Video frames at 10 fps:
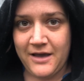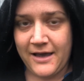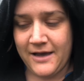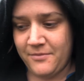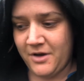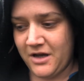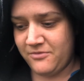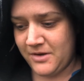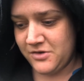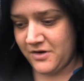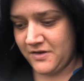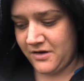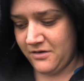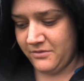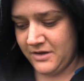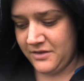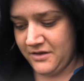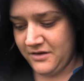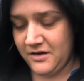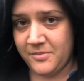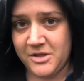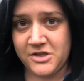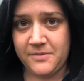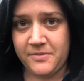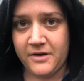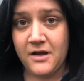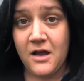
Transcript: I'd much rather go with a bit cheaper.